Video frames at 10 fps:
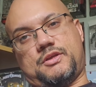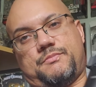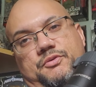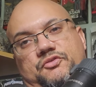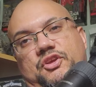
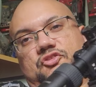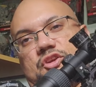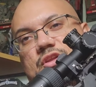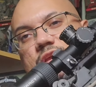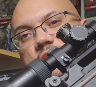
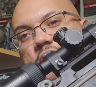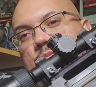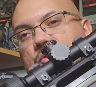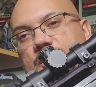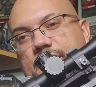Precision
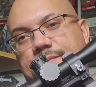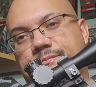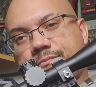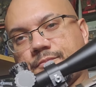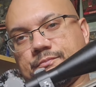M1A,
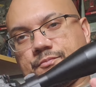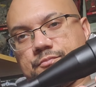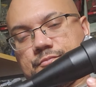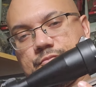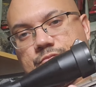
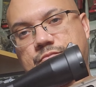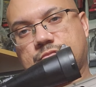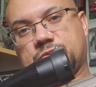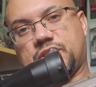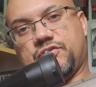
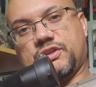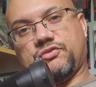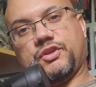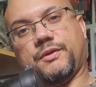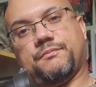as you can
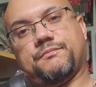see.